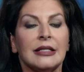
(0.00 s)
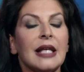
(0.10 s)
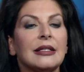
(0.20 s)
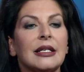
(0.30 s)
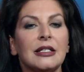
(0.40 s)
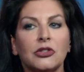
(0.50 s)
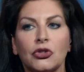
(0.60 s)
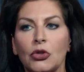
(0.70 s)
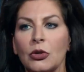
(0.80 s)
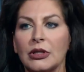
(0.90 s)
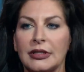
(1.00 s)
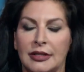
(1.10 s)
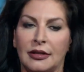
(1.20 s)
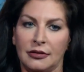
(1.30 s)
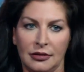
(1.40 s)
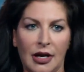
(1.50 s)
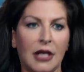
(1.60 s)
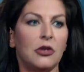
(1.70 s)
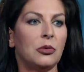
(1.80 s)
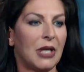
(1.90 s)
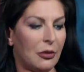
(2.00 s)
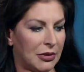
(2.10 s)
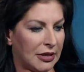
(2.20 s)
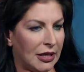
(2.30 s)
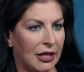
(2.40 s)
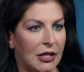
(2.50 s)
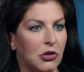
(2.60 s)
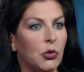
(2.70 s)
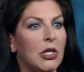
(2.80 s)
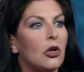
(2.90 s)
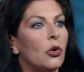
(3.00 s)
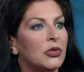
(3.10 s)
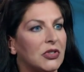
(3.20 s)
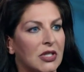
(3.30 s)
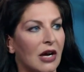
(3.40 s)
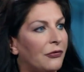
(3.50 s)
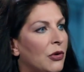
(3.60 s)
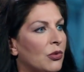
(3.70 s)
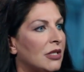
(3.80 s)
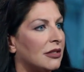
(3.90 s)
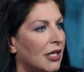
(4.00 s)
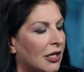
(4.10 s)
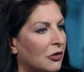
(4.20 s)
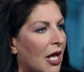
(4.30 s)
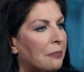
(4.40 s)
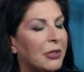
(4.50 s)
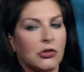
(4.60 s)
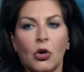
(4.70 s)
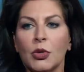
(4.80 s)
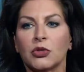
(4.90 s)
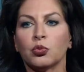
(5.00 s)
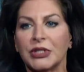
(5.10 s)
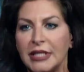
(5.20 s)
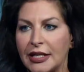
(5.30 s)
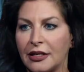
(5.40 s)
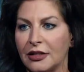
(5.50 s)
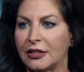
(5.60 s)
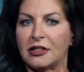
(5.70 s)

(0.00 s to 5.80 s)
It's not that he's stupid. listen, I knew what I was getting into. He knows stuff, he reads the internet, but it's always ridiculous